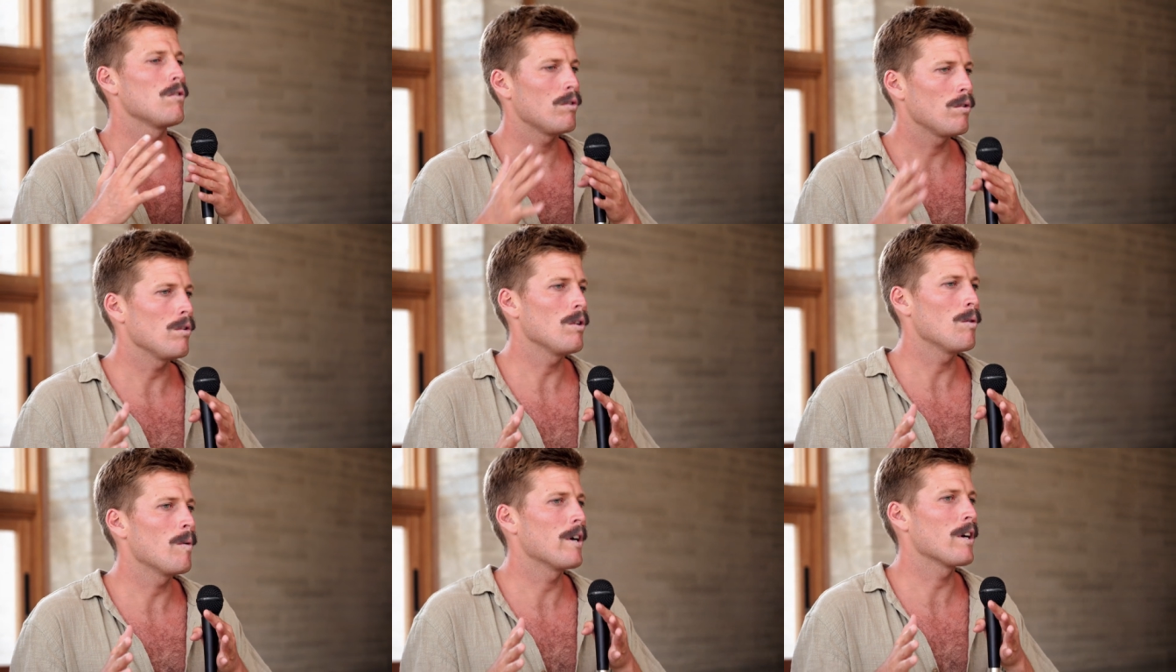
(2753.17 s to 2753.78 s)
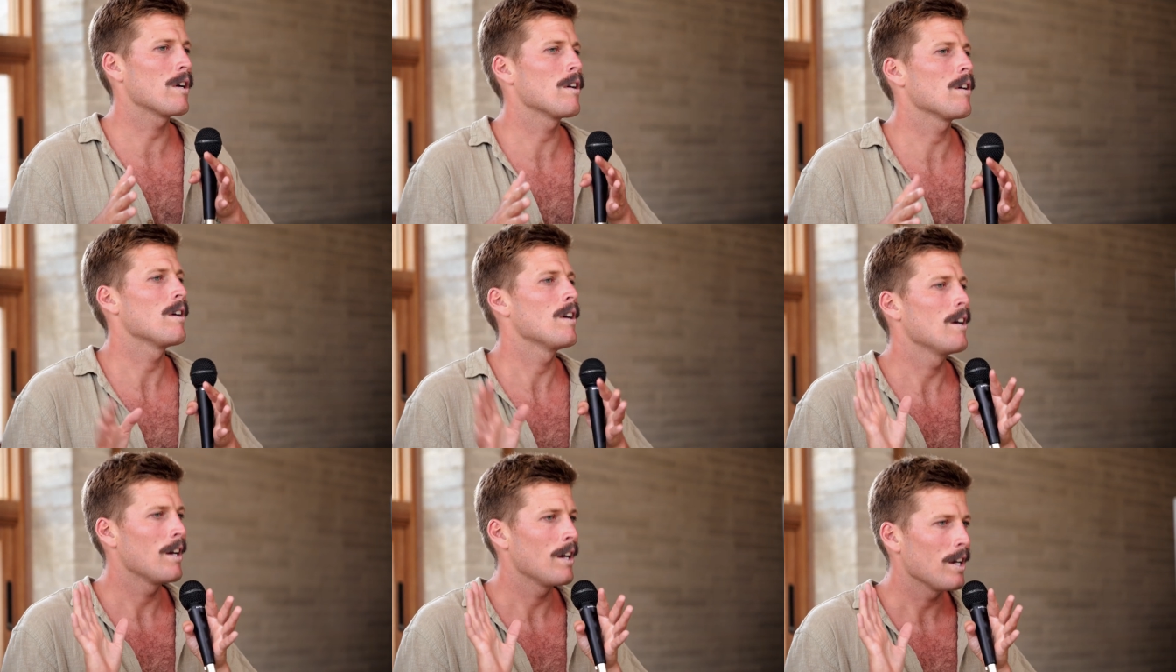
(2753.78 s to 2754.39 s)
do your work.
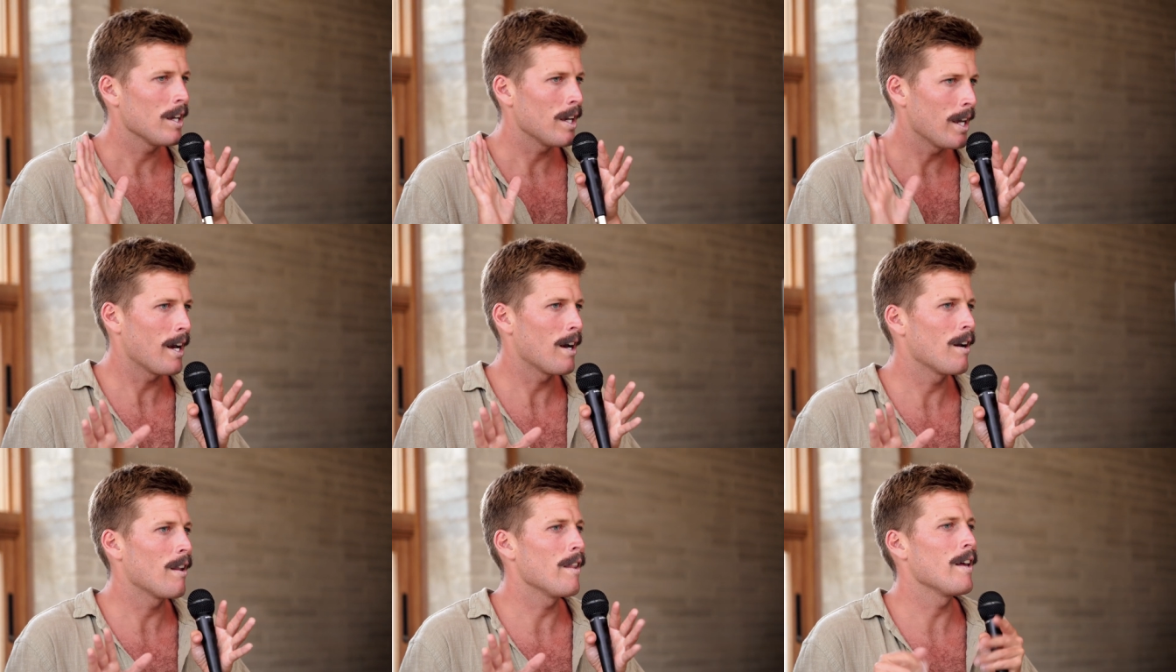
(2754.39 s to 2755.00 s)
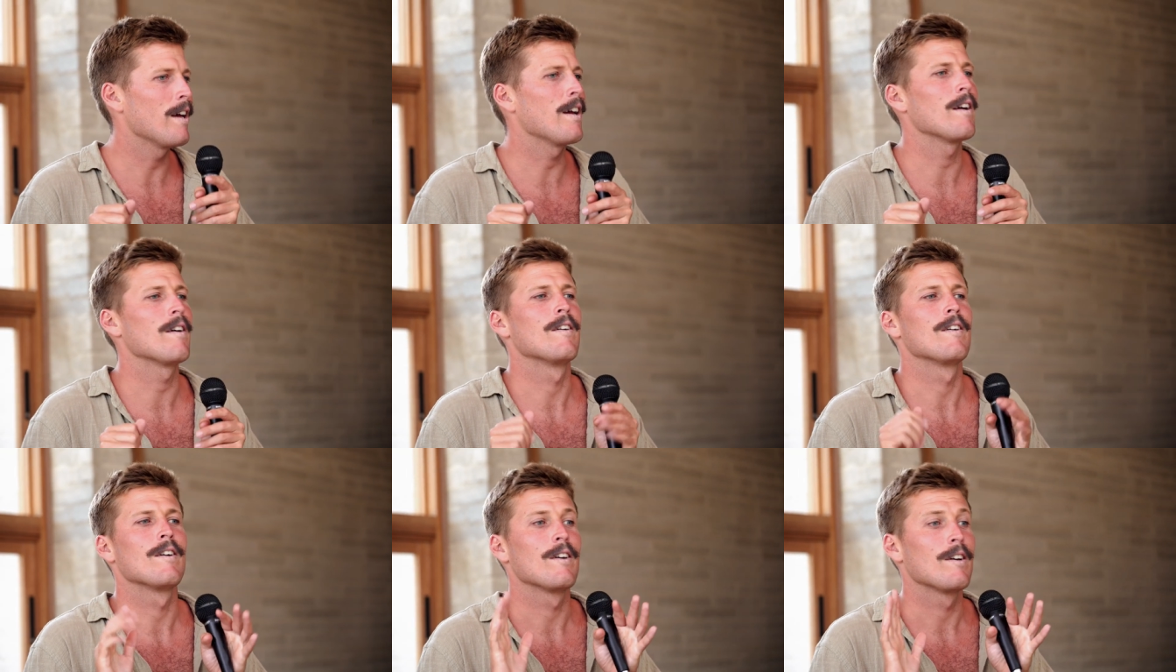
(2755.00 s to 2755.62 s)
Get out of there.
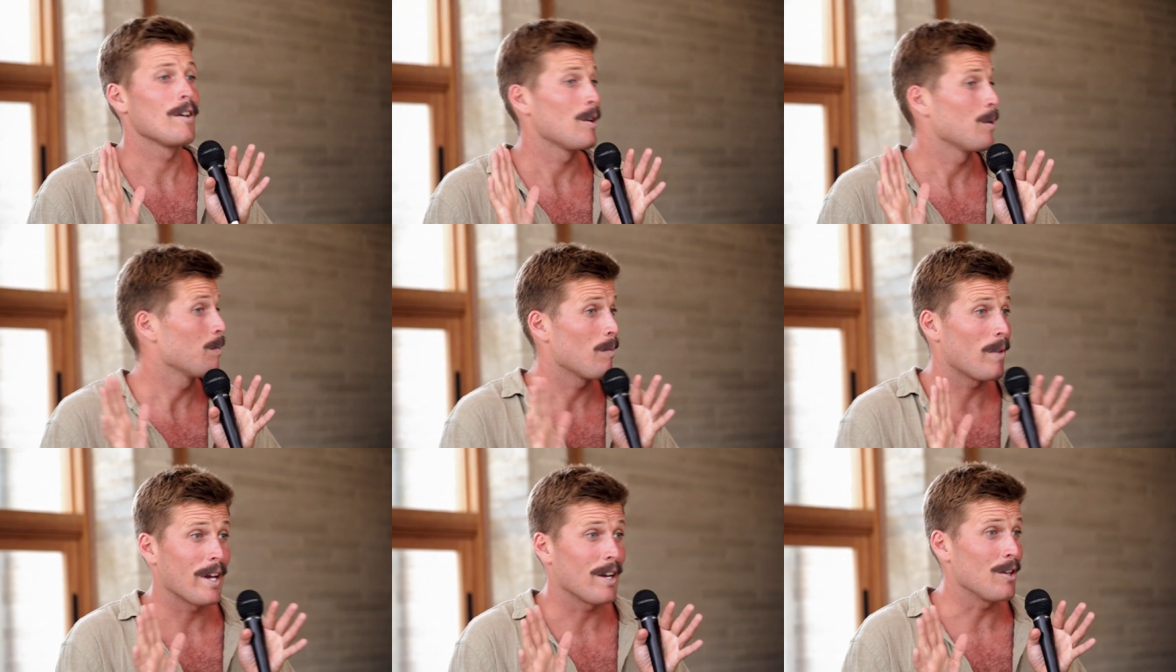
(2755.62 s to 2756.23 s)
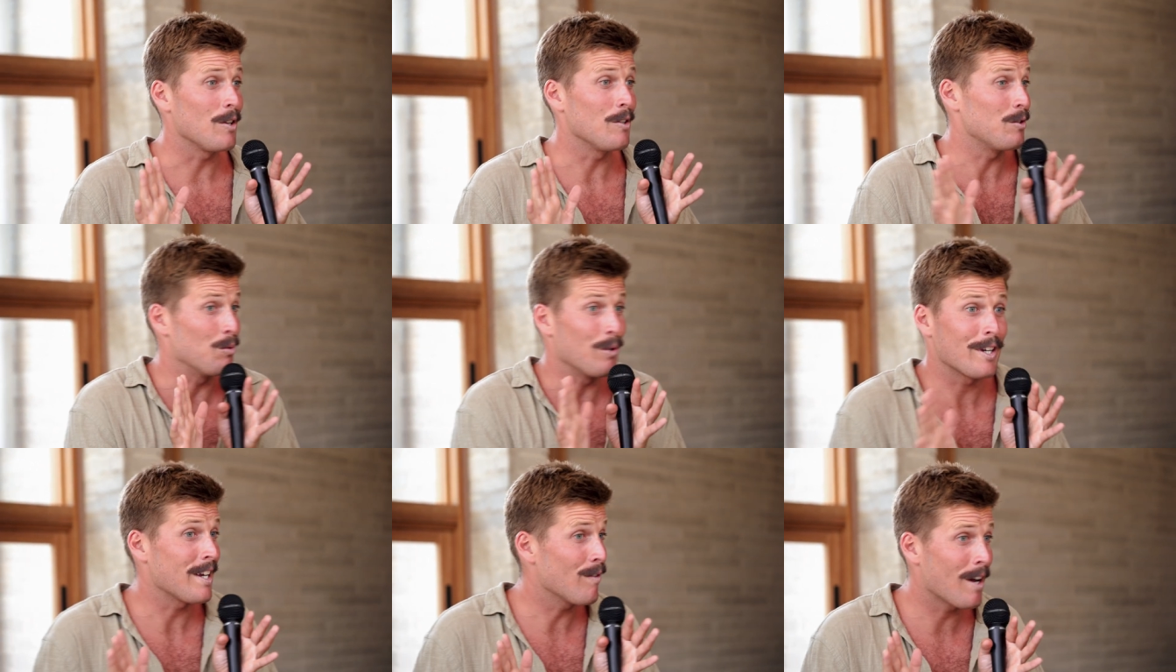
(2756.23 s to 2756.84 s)
Like you
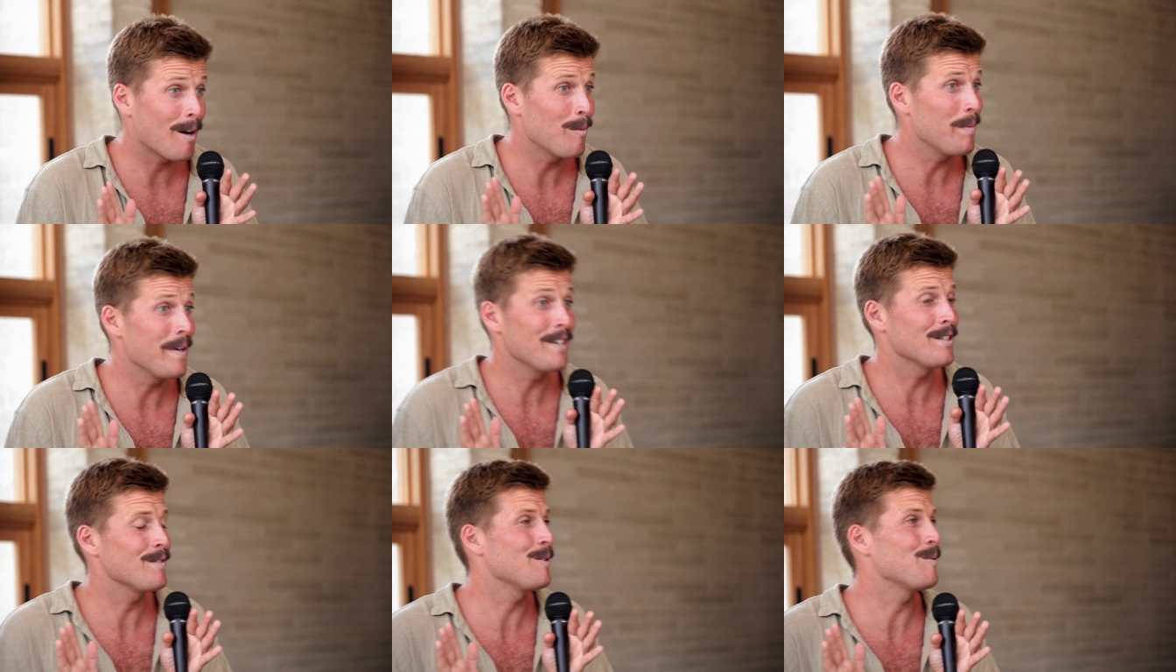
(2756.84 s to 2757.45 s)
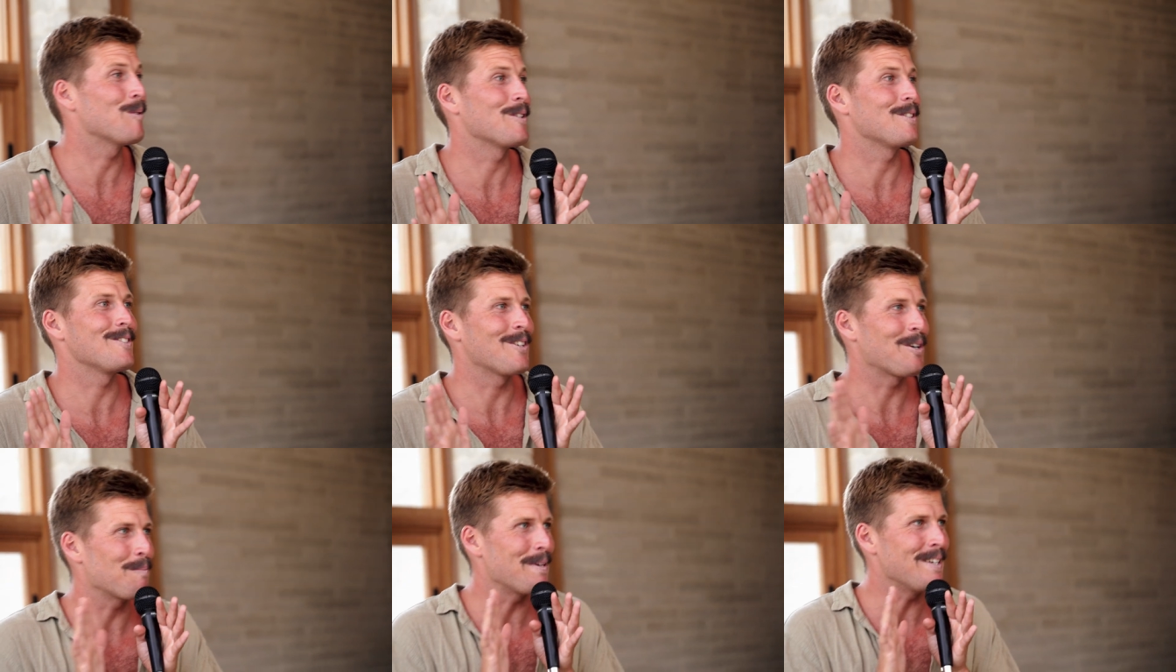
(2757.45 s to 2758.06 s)
still get to have a couple beers if you want.
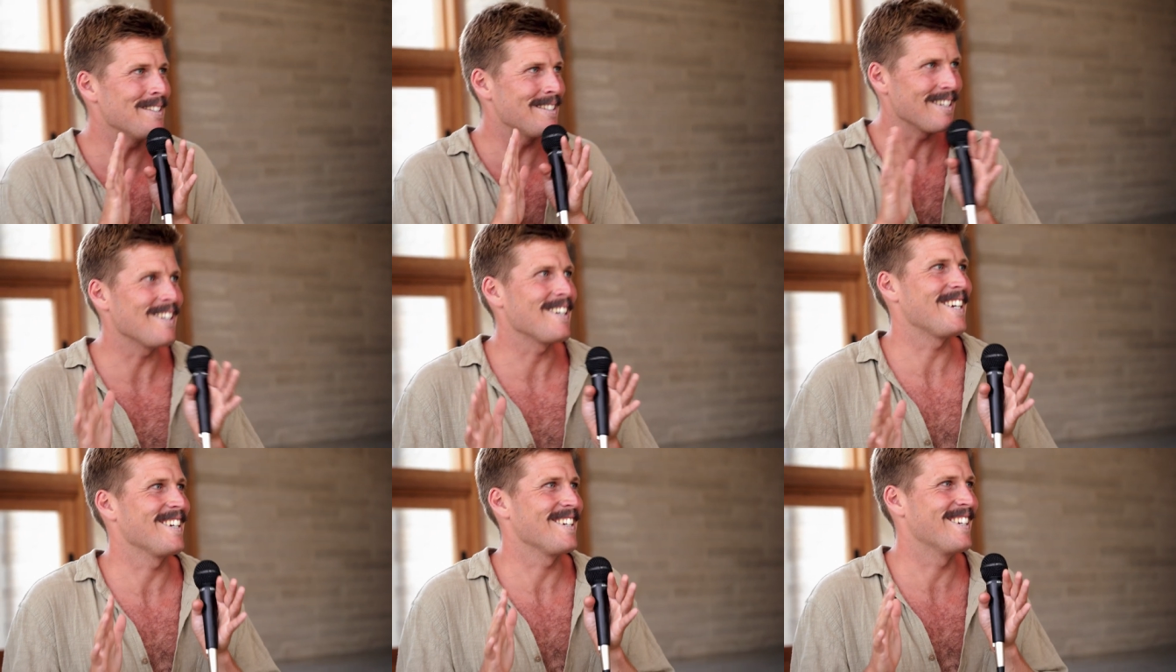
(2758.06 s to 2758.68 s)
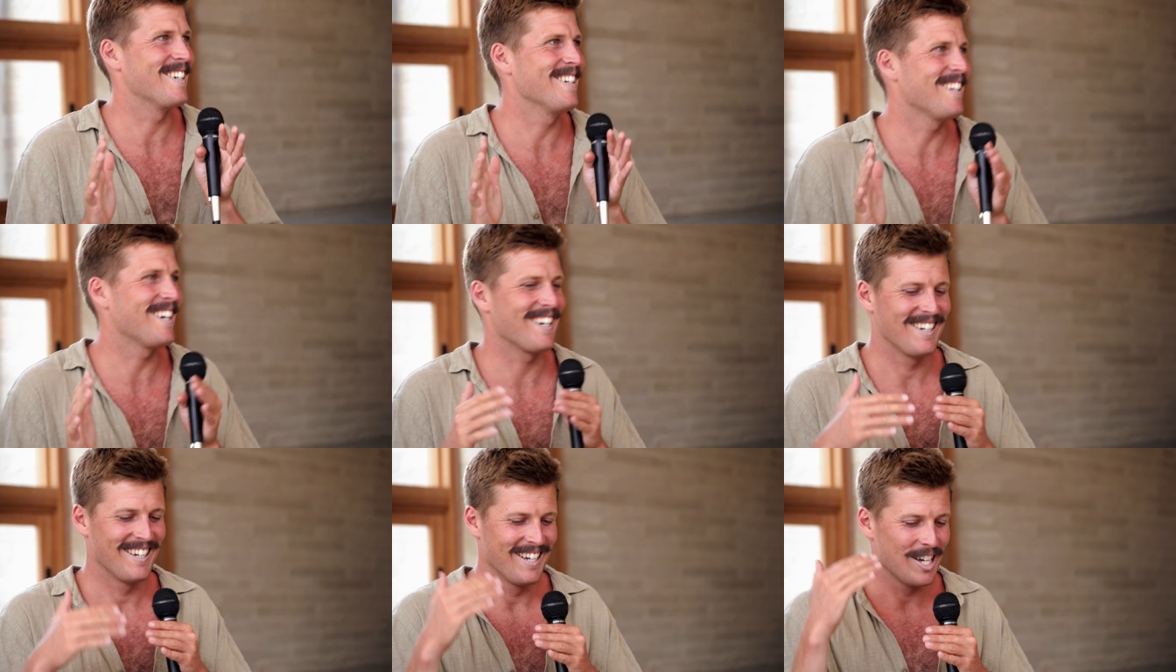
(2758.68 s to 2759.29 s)
Just don't be silly. You know, mm.
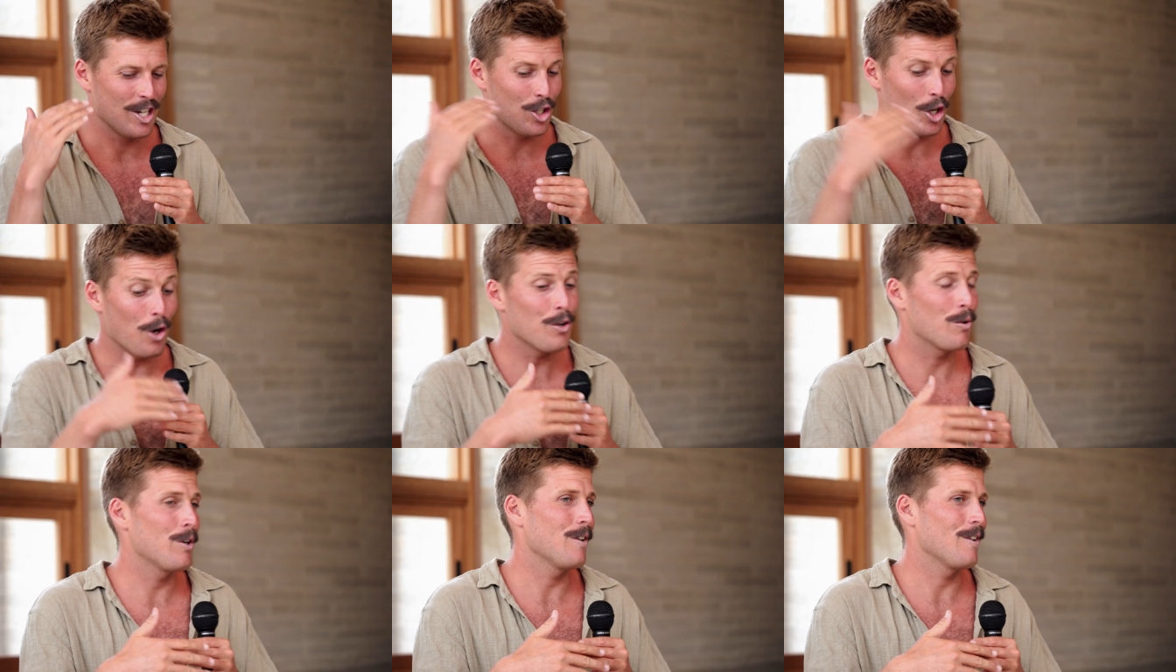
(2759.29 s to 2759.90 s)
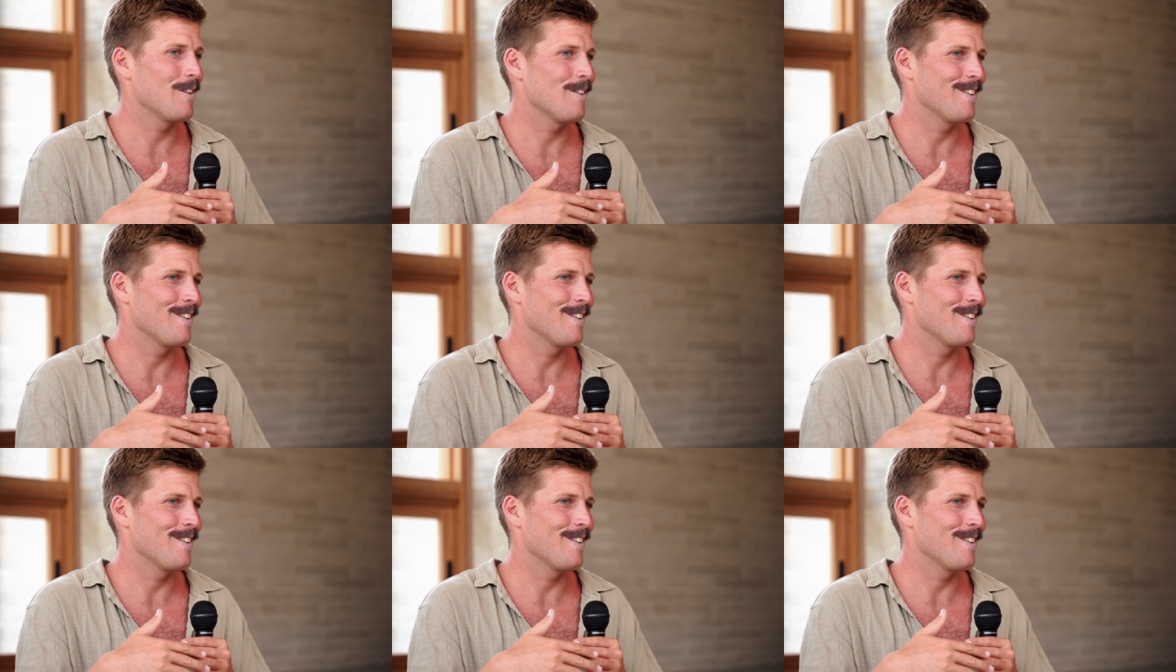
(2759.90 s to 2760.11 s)
like hmm. go do it.